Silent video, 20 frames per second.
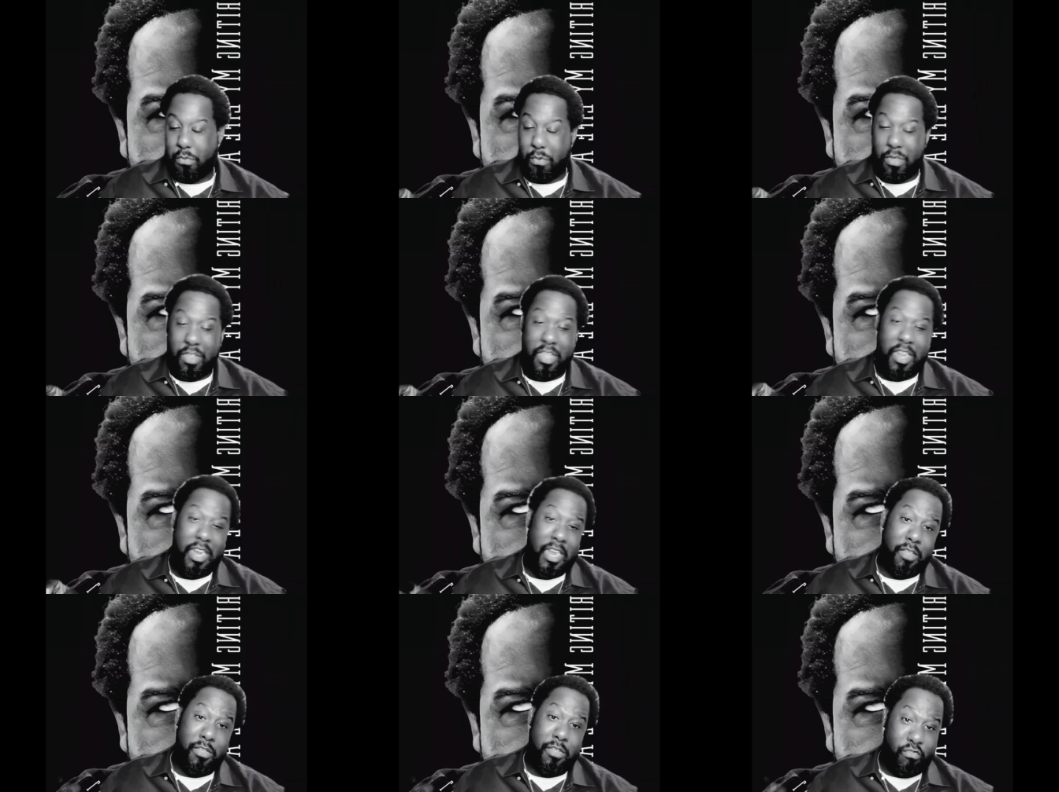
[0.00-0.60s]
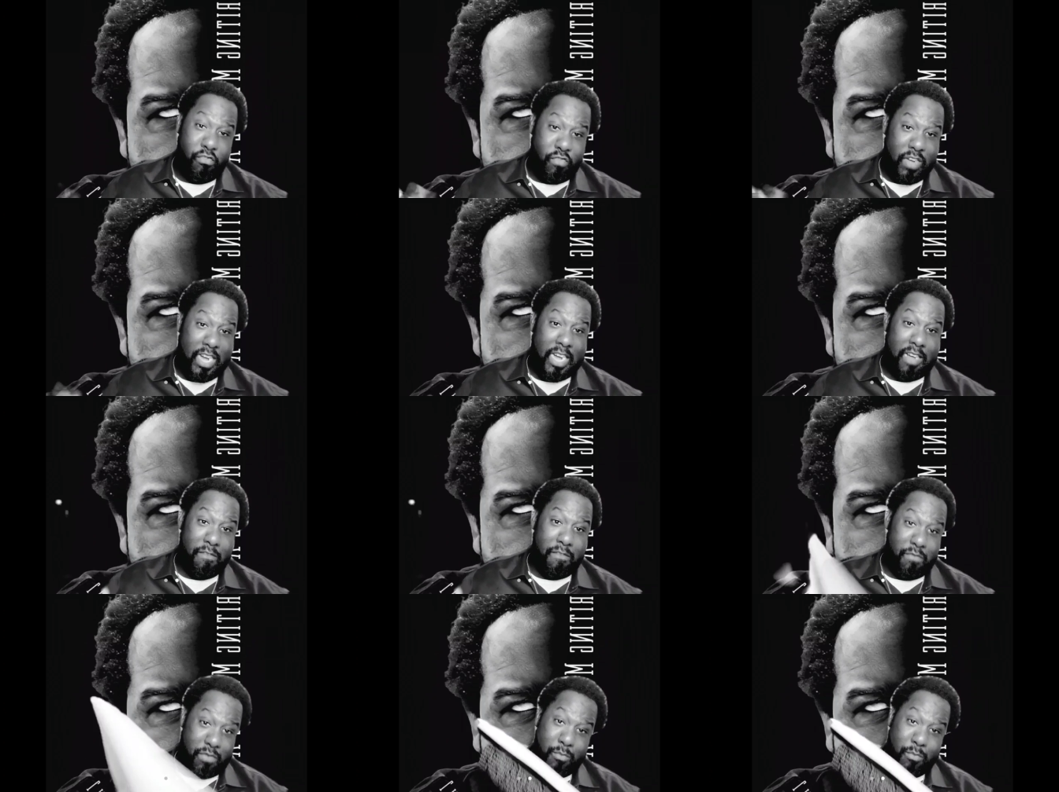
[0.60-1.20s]
this was another
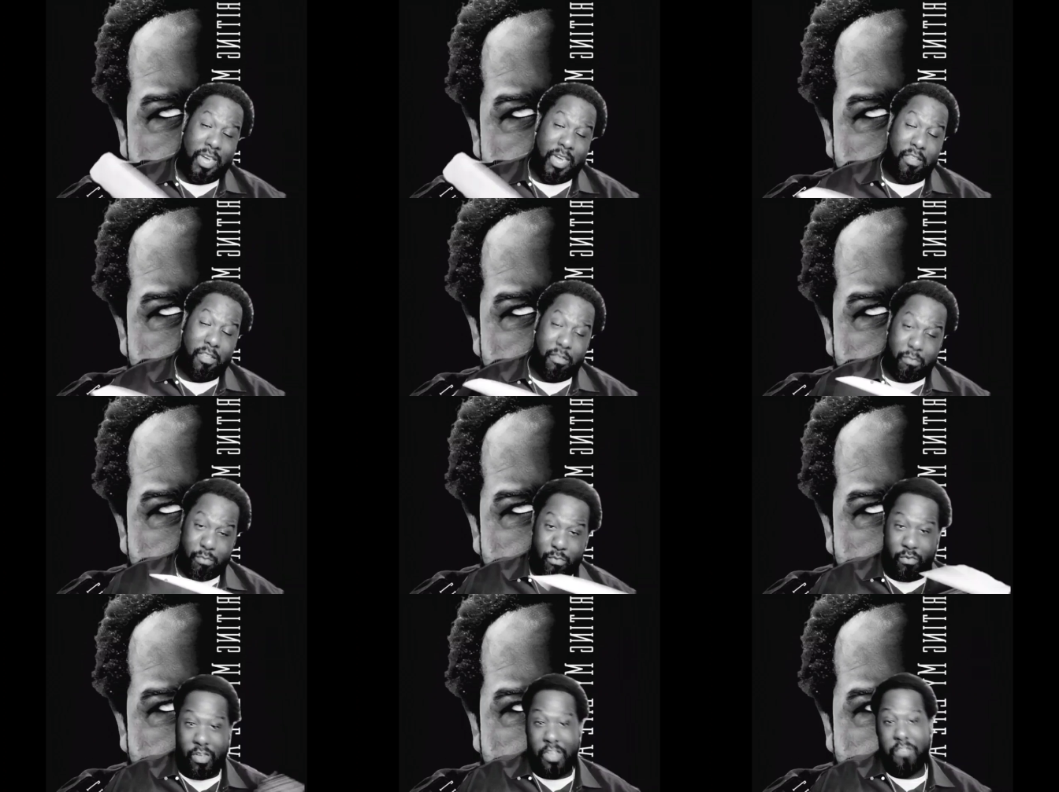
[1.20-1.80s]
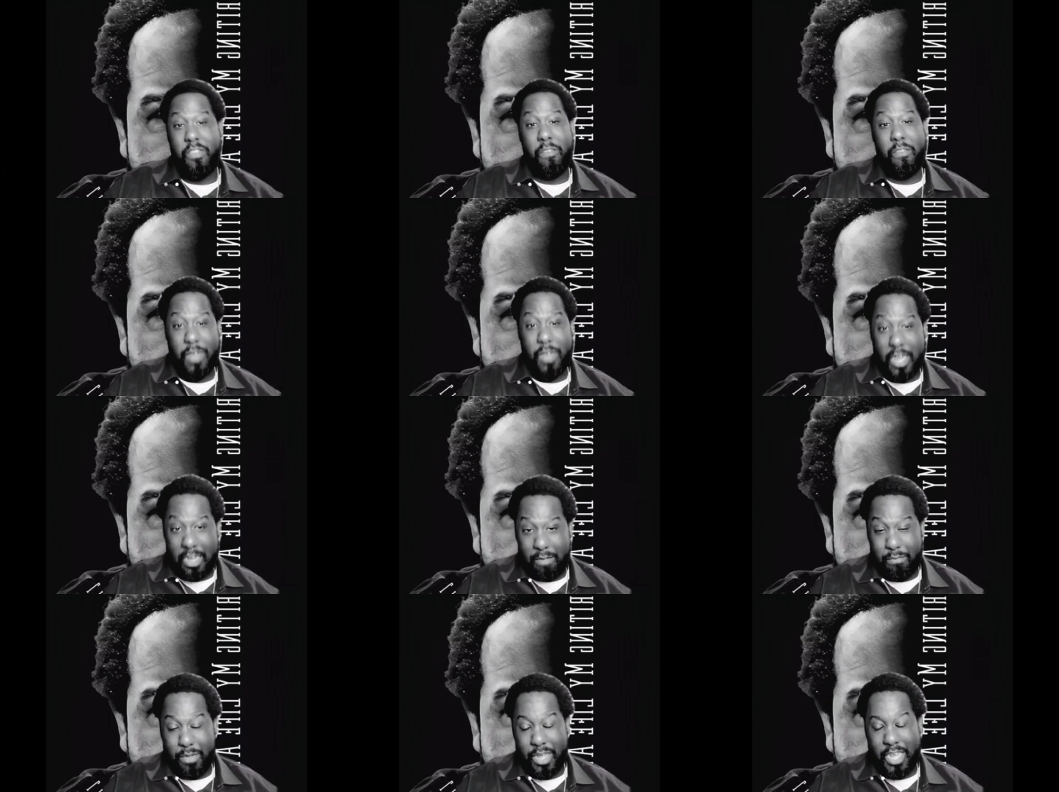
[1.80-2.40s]
drive to my inspiration
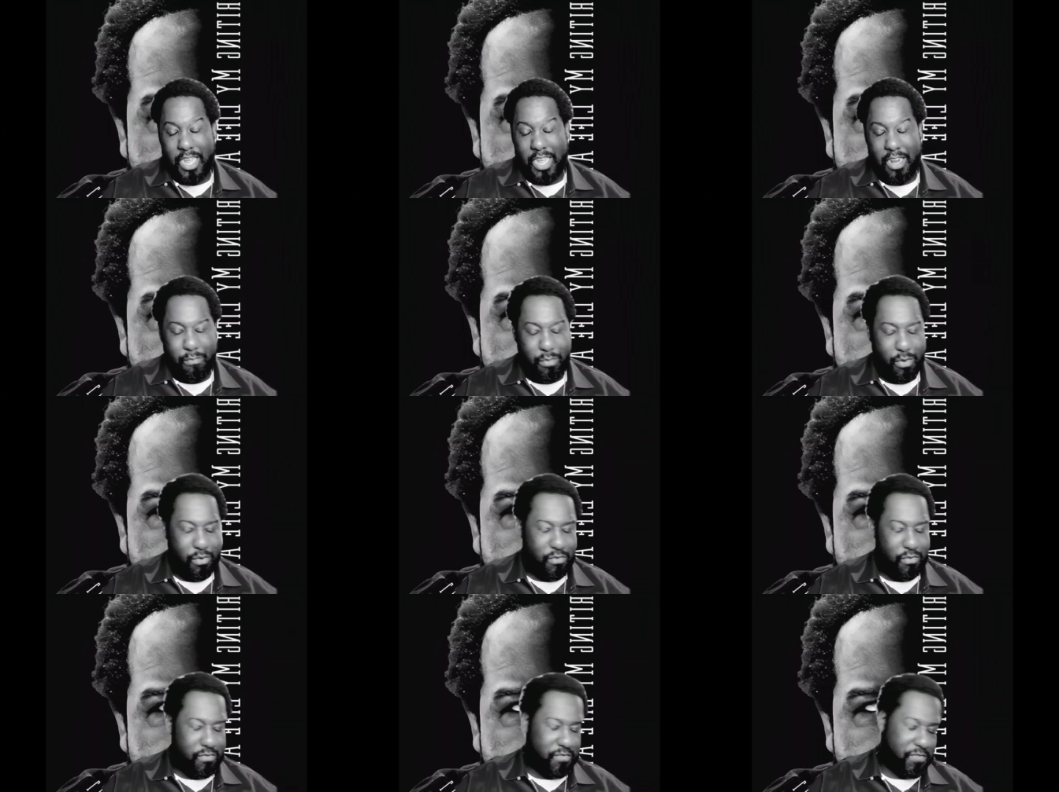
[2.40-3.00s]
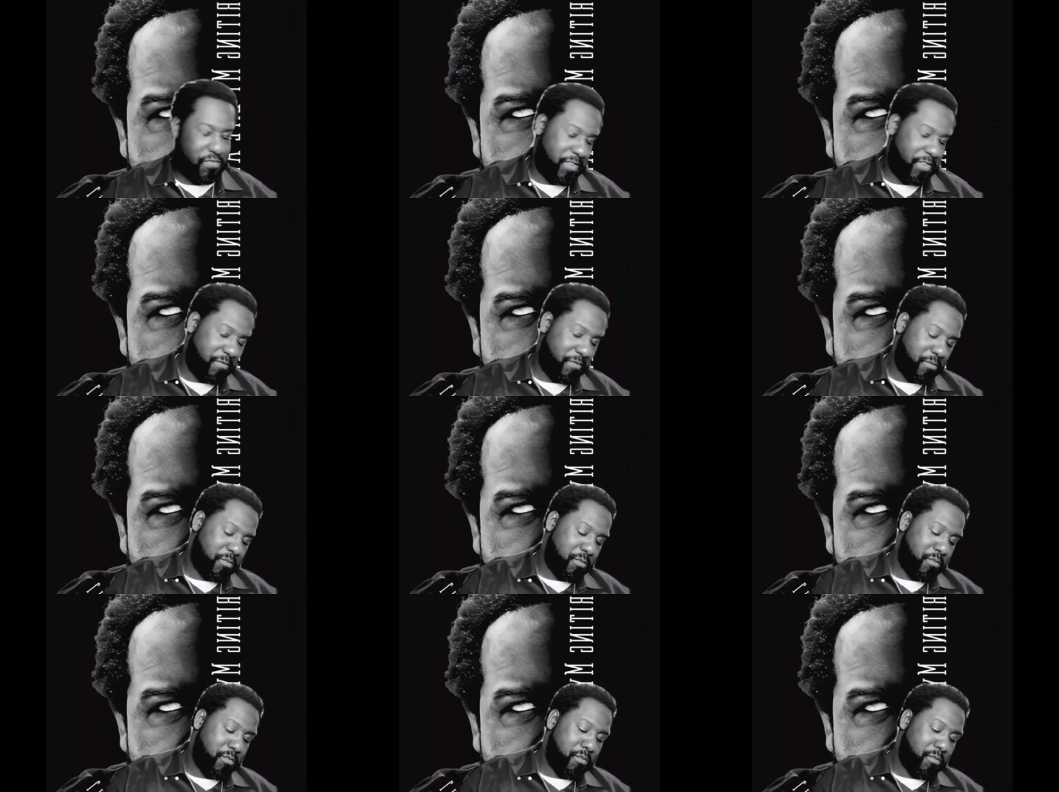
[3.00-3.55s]
of complicated poetry.